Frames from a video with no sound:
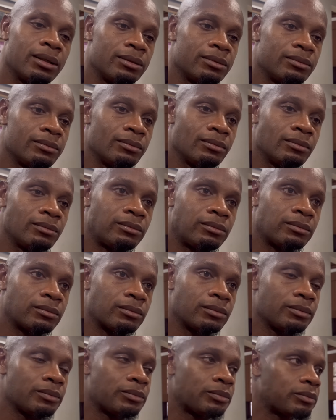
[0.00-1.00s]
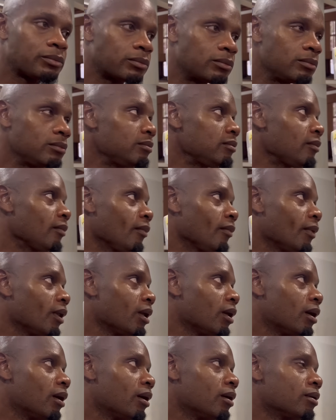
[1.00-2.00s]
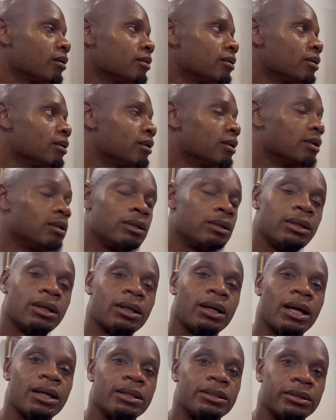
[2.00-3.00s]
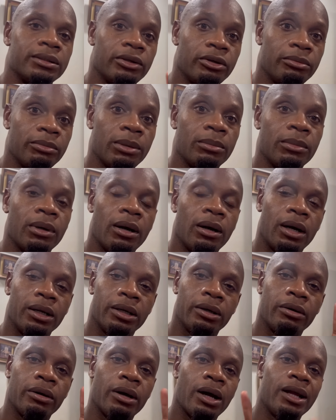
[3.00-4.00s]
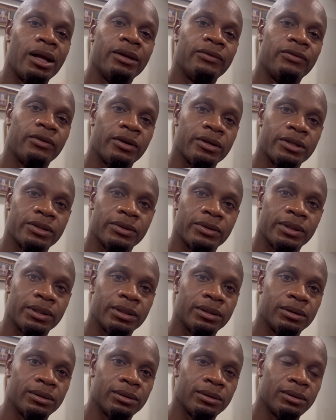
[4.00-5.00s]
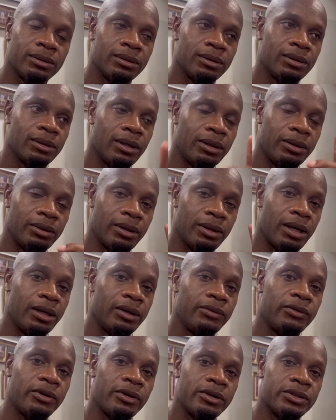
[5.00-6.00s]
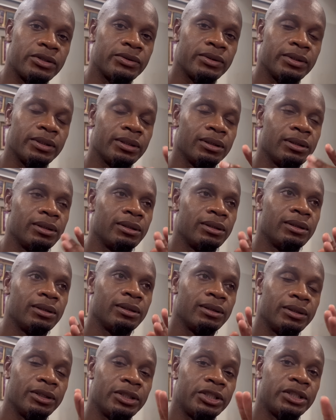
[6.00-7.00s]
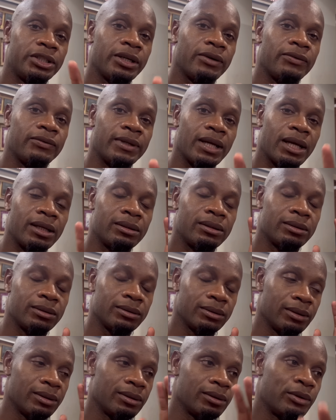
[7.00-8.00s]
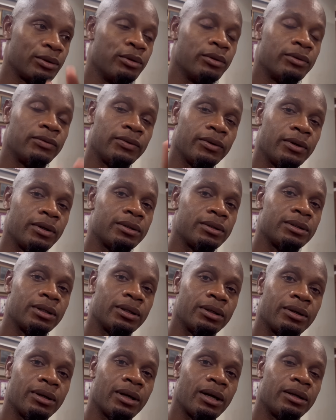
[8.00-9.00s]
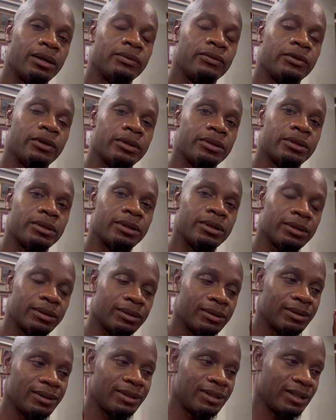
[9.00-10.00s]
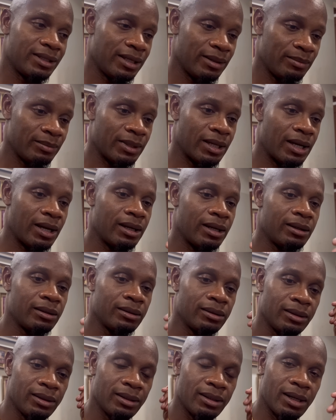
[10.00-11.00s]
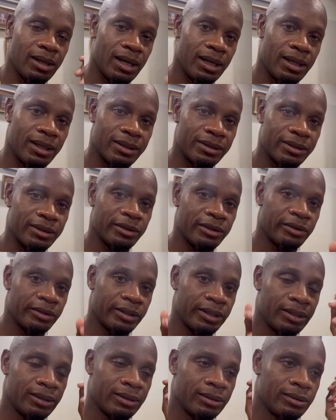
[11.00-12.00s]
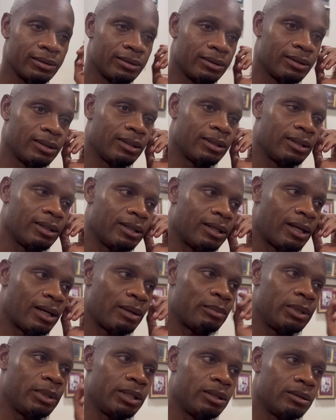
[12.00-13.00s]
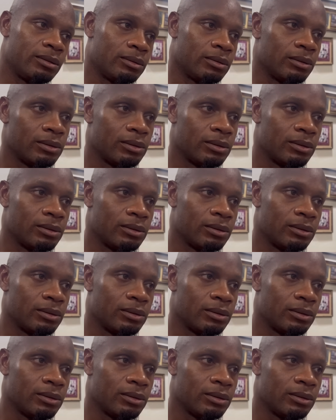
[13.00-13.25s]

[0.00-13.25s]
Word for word: Alex D Grace dot yeah. You guys, you remember on our anniversary? Really yummy. On our anniversary, the chef that cooked for us on our anniversary, the same guy, Alex the Great. You know what I mean?